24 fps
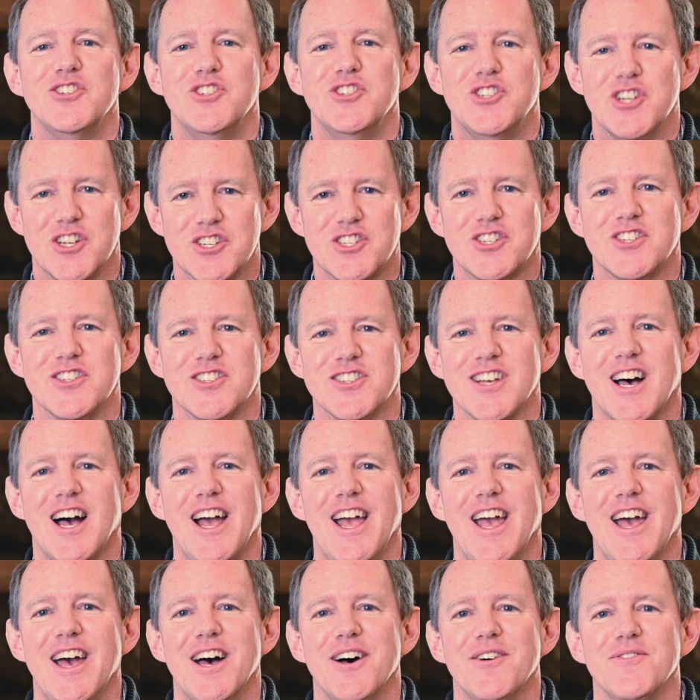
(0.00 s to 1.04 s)
just as I
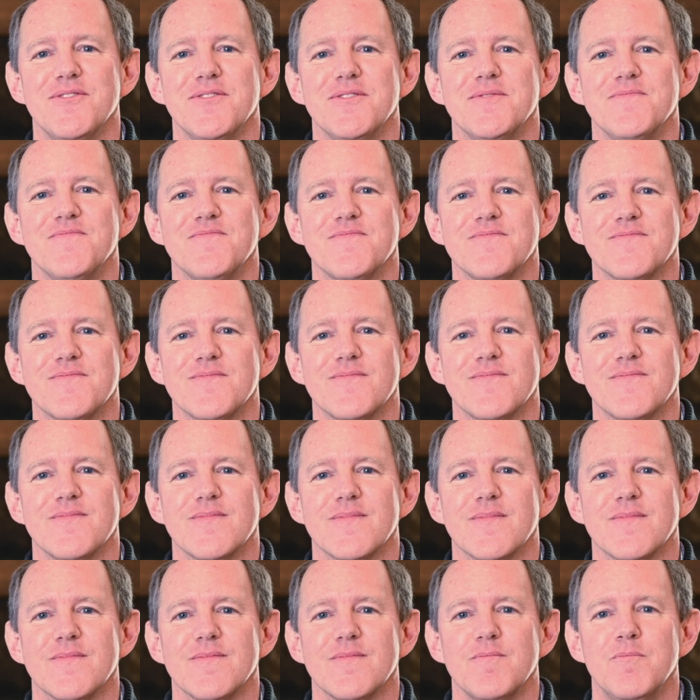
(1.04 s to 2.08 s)
have.
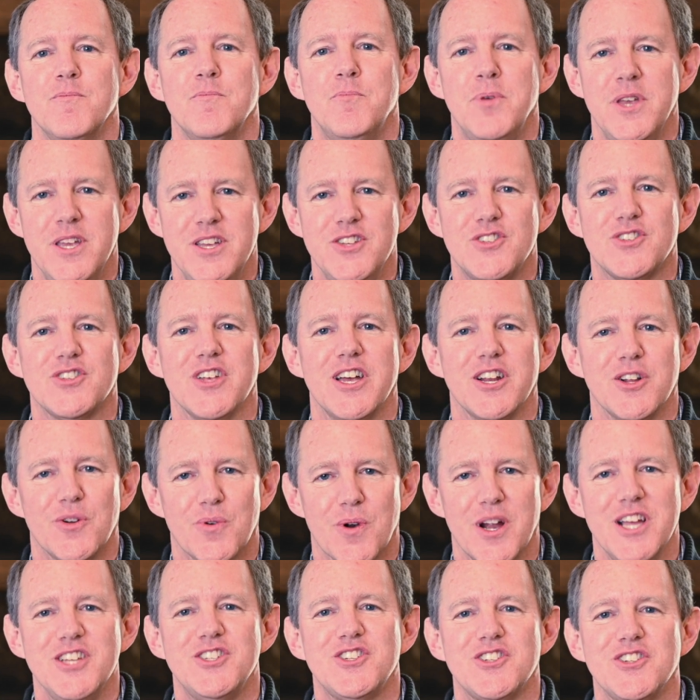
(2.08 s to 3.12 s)
Peace and
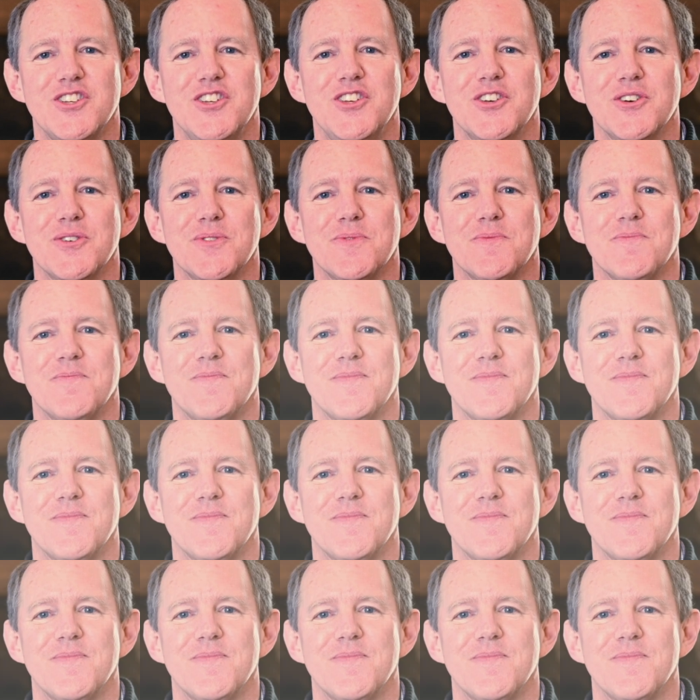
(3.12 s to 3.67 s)
grace to you.